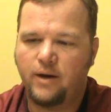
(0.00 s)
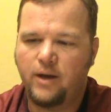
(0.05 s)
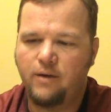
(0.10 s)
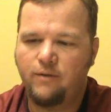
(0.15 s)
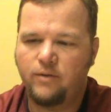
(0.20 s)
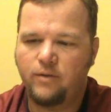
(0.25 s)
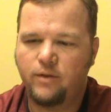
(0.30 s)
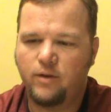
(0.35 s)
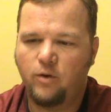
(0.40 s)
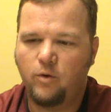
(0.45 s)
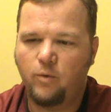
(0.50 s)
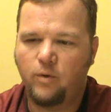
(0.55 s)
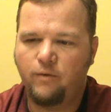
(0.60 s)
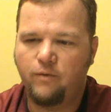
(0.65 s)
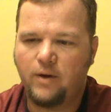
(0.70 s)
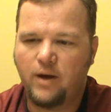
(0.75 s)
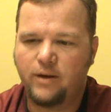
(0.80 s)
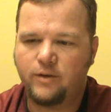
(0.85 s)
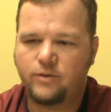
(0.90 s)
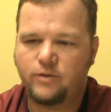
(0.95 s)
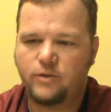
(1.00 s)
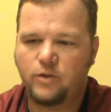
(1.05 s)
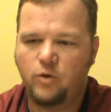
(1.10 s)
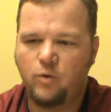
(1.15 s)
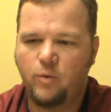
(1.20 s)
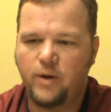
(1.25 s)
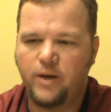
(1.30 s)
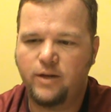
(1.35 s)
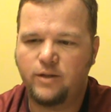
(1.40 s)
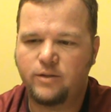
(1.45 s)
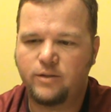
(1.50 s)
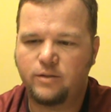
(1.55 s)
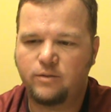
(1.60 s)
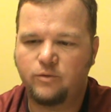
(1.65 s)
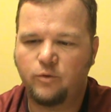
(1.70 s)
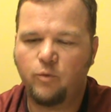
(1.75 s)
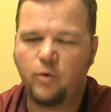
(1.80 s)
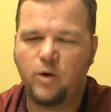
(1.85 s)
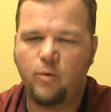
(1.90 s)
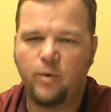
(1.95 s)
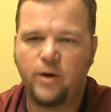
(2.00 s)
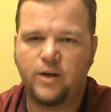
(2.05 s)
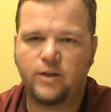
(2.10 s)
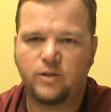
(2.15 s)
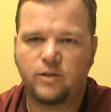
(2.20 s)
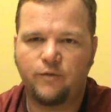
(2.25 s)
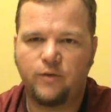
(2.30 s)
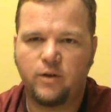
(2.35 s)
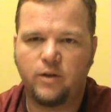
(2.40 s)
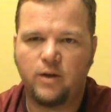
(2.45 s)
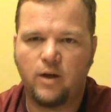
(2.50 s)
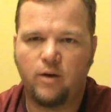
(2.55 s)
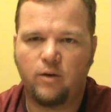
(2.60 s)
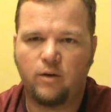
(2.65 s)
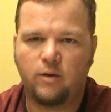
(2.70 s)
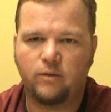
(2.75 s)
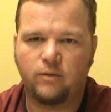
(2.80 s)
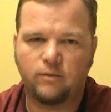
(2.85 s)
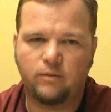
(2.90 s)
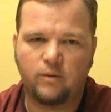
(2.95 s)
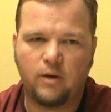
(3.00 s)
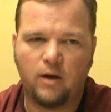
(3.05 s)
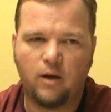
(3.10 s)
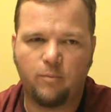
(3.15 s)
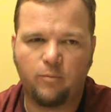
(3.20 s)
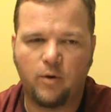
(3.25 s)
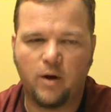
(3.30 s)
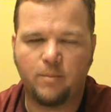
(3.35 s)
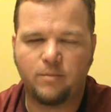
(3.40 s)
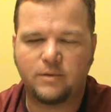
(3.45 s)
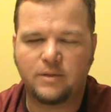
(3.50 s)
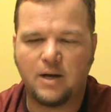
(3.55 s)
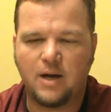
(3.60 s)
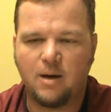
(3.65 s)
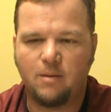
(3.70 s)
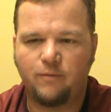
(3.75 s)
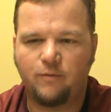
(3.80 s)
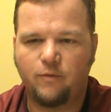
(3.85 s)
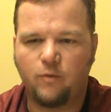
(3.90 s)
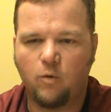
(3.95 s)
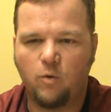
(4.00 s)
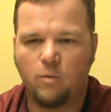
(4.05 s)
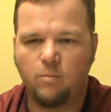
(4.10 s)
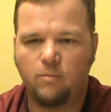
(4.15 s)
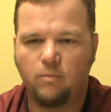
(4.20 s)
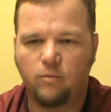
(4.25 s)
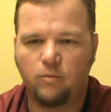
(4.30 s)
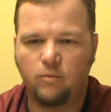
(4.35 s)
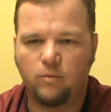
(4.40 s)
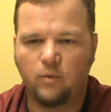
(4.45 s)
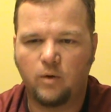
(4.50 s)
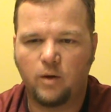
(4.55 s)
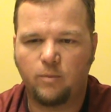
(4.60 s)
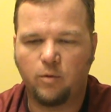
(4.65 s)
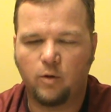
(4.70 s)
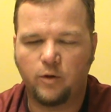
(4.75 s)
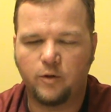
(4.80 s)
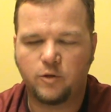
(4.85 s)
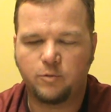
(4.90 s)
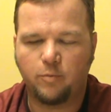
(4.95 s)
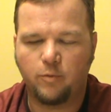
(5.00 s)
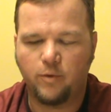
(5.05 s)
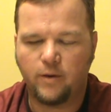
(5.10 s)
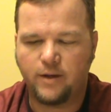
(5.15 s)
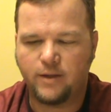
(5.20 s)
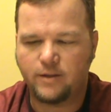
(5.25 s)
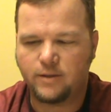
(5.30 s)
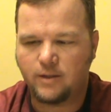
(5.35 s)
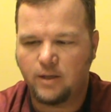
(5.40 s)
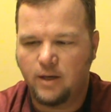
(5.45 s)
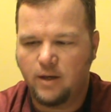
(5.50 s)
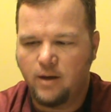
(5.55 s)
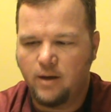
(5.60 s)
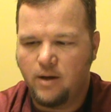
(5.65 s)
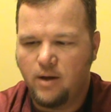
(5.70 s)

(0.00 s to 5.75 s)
even though we've got 3 weeks if you count prep time for Red Bull and Springs.